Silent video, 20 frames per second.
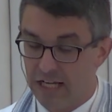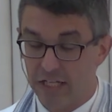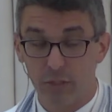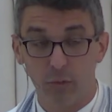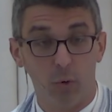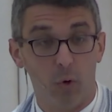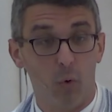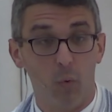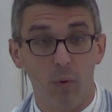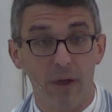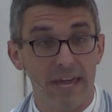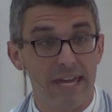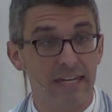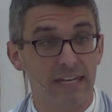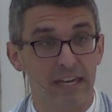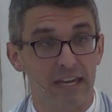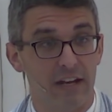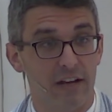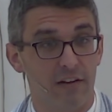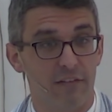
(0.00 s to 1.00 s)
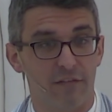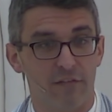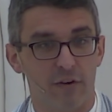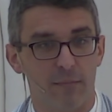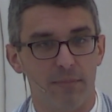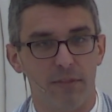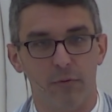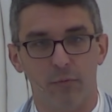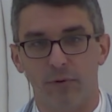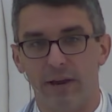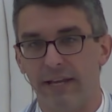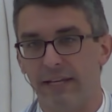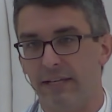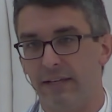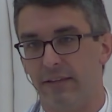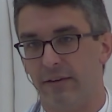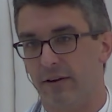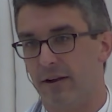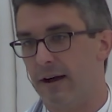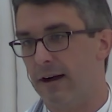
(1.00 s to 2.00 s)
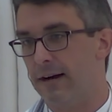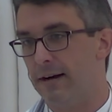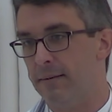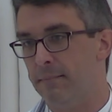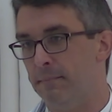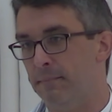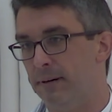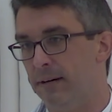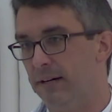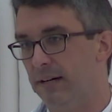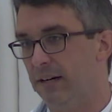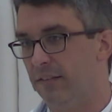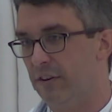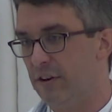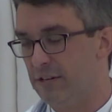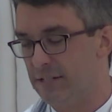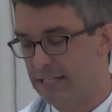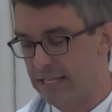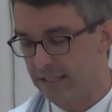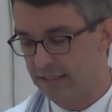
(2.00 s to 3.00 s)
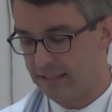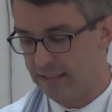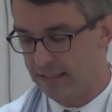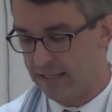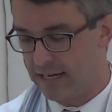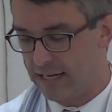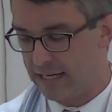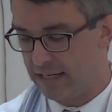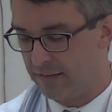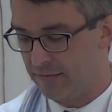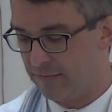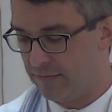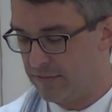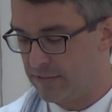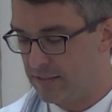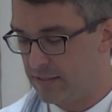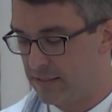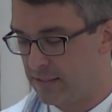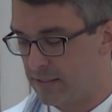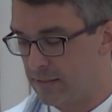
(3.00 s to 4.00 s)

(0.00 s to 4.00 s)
to awaken from the regular hum of our daily lives.